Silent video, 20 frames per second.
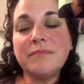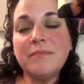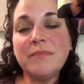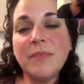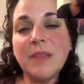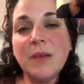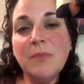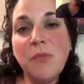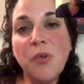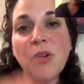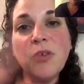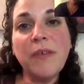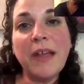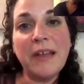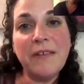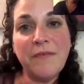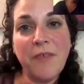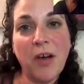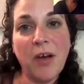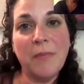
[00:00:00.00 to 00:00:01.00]
More
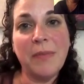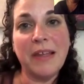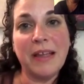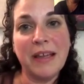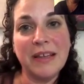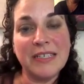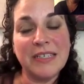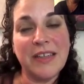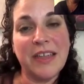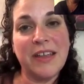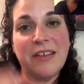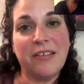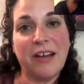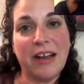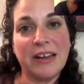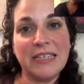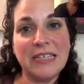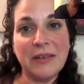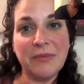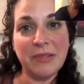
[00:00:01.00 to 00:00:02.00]
rainfall because of
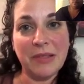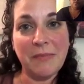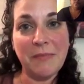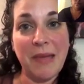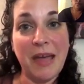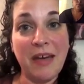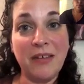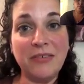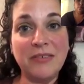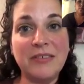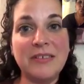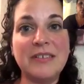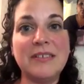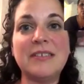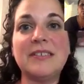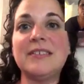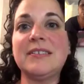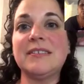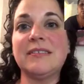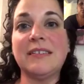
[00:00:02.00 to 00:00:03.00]
interacting with the
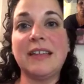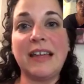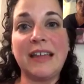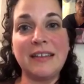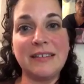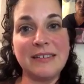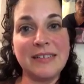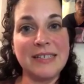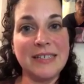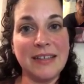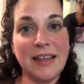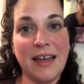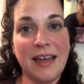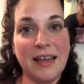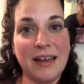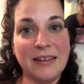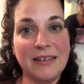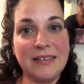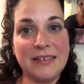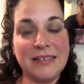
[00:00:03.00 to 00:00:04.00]
mountains.
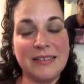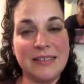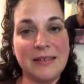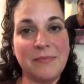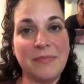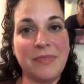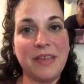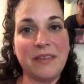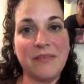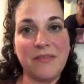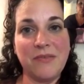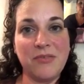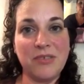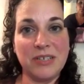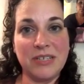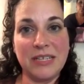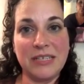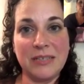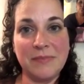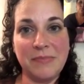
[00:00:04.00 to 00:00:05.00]
Landslides is something, of course,
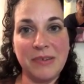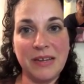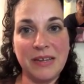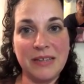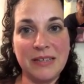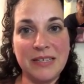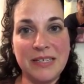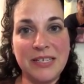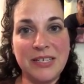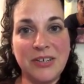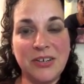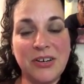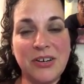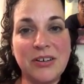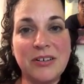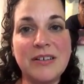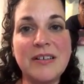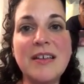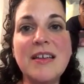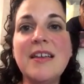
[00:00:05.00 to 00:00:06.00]
that's a big
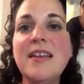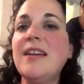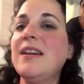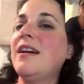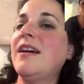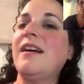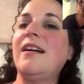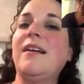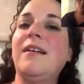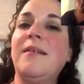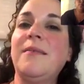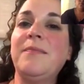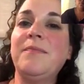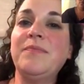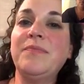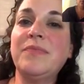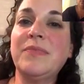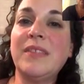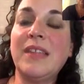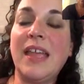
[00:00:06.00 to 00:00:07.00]
concern.
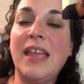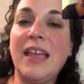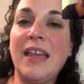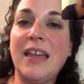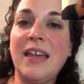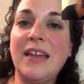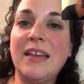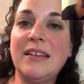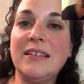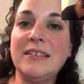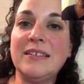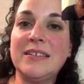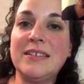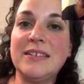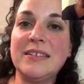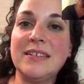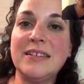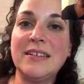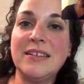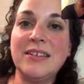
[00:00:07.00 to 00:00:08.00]
And,
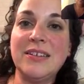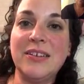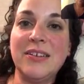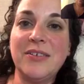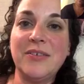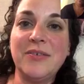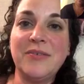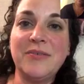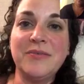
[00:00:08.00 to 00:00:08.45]
you know,